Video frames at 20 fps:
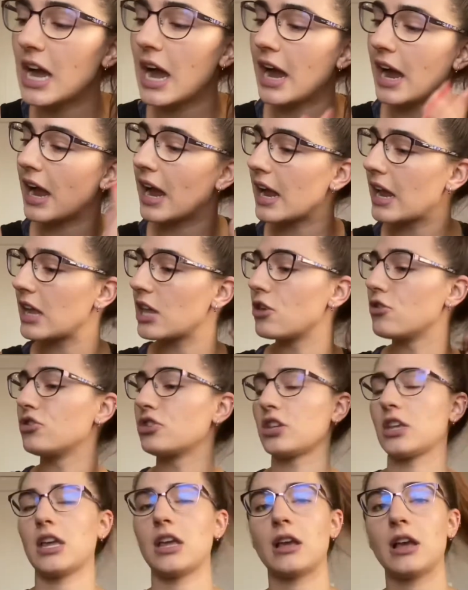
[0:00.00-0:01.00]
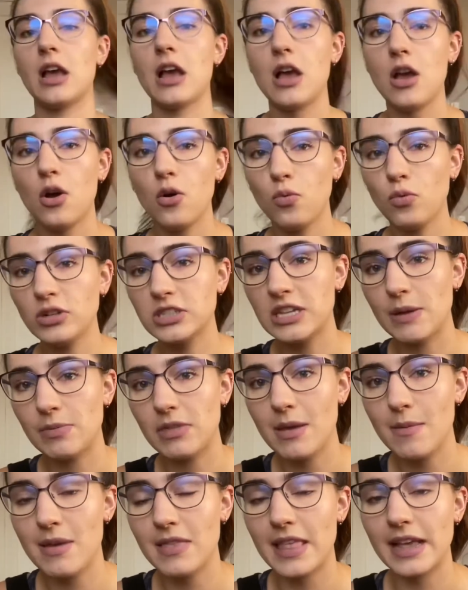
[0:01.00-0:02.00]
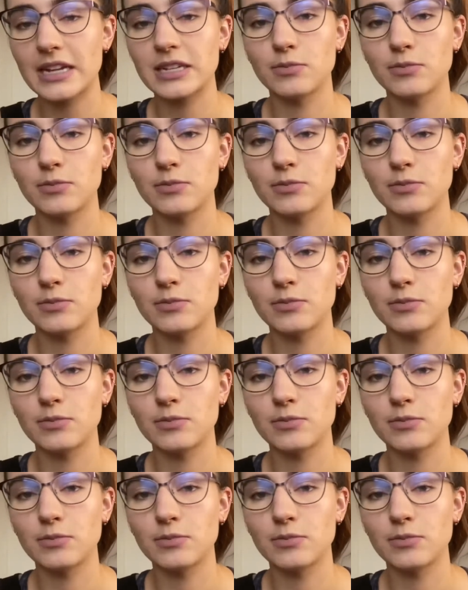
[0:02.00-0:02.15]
I usually will dip them in like